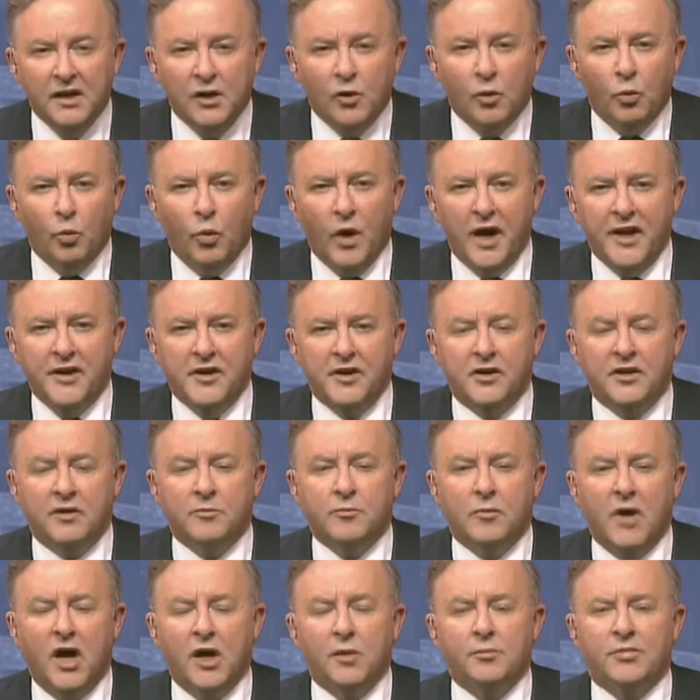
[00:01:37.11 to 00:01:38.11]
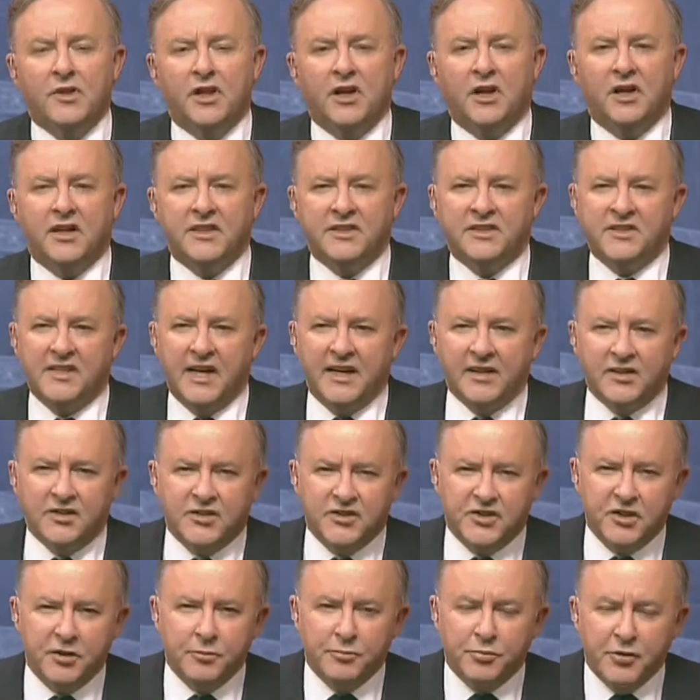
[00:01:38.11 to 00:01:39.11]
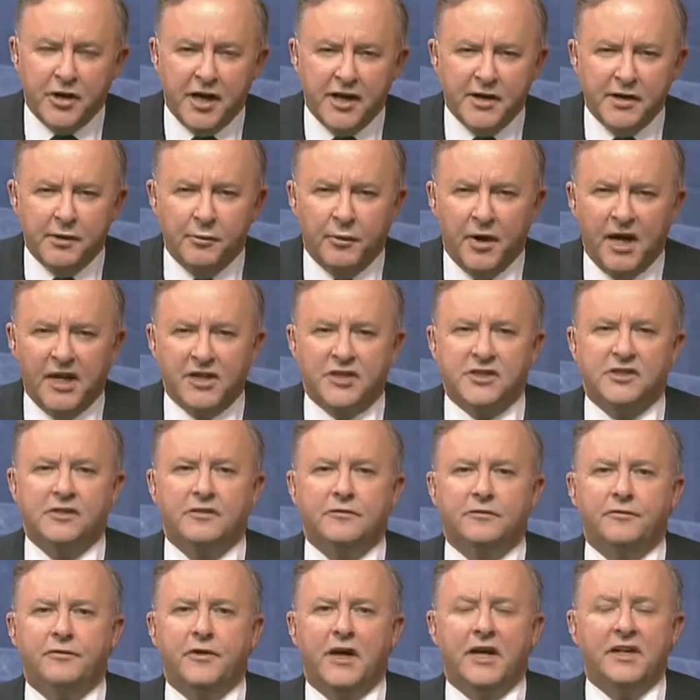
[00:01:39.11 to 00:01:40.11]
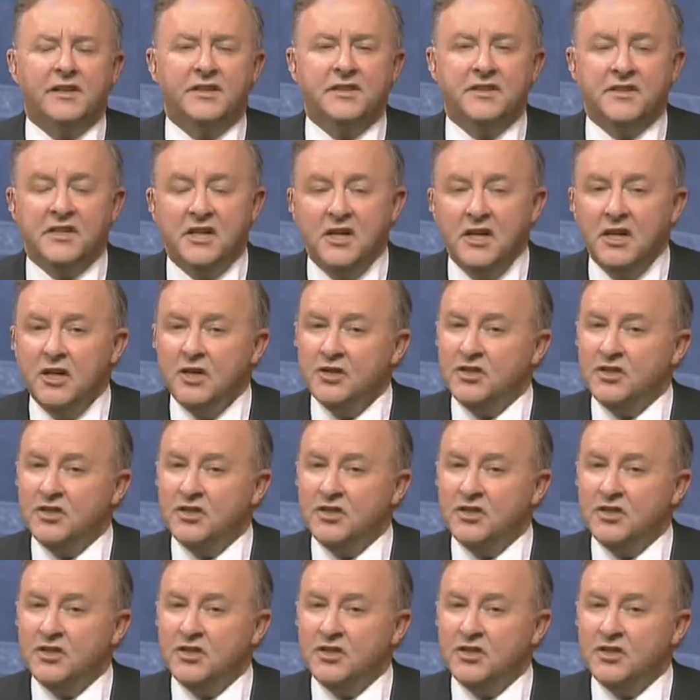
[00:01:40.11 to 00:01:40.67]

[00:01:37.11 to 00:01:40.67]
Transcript: right, where you can mobilise that superannuation funds,